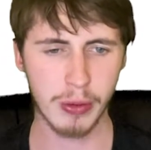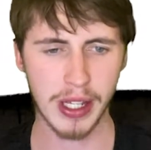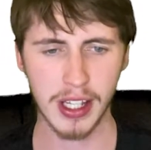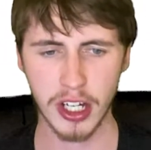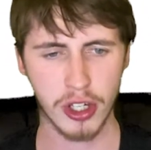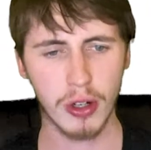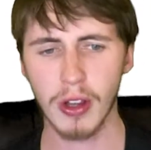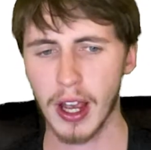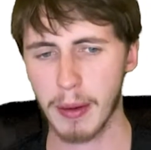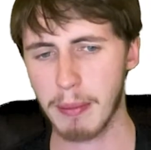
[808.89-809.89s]
unless you were
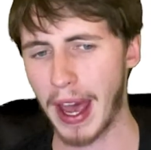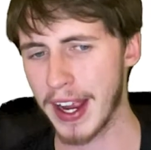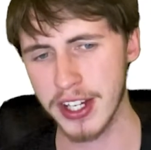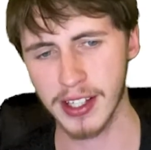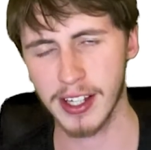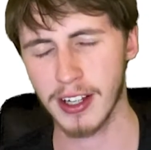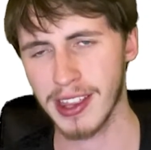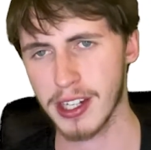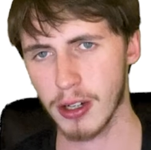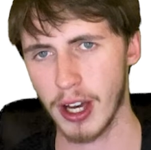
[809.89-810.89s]
like majorly on
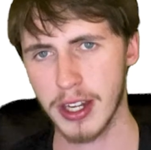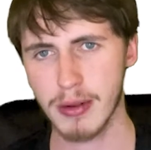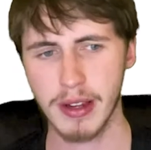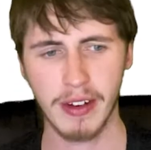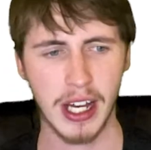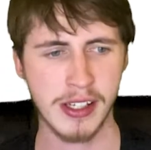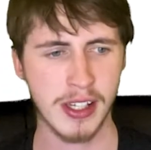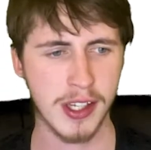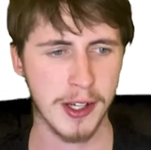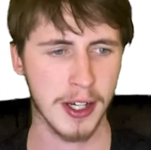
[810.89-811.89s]
the Tai Tuivasa
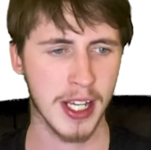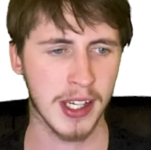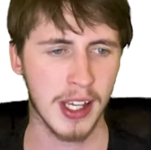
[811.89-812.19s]
side.